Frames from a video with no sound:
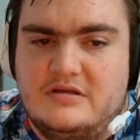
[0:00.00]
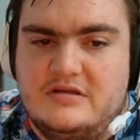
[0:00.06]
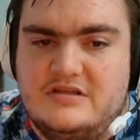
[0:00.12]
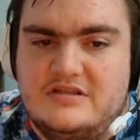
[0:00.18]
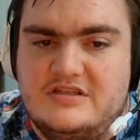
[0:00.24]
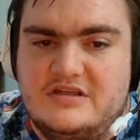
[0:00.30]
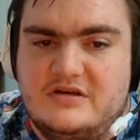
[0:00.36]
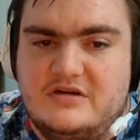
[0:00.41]

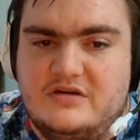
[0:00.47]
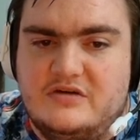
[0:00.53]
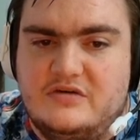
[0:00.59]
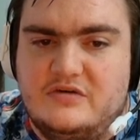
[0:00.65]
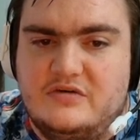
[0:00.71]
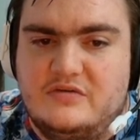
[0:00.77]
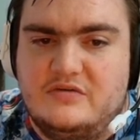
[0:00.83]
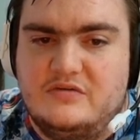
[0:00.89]

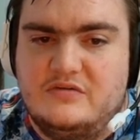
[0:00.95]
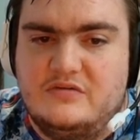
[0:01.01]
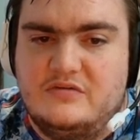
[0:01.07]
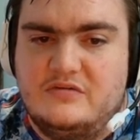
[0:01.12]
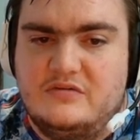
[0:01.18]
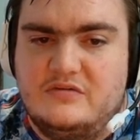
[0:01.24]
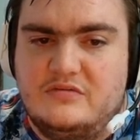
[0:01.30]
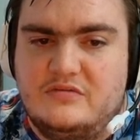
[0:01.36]

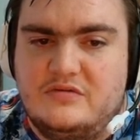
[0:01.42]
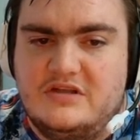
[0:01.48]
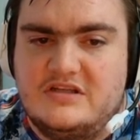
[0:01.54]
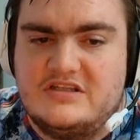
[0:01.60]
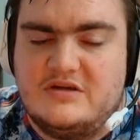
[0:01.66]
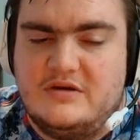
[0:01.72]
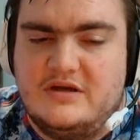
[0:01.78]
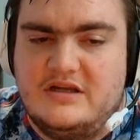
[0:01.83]
So
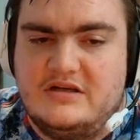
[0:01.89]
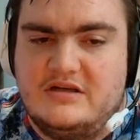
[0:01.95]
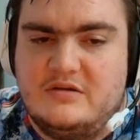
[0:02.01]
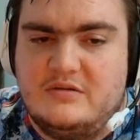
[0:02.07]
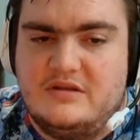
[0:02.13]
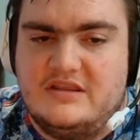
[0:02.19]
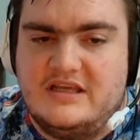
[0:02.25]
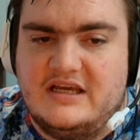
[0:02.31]
let's go ahead and
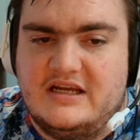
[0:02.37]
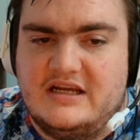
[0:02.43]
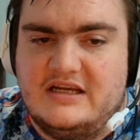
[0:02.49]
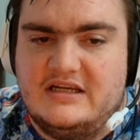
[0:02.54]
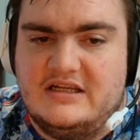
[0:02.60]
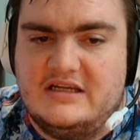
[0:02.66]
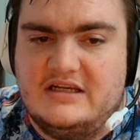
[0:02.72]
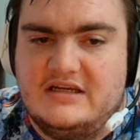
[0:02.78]
go with that
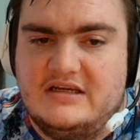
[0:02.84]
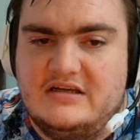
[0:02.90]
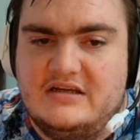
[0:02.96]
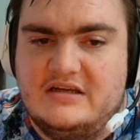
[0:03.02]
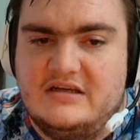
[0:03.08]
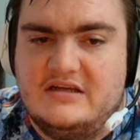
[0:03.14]
idea.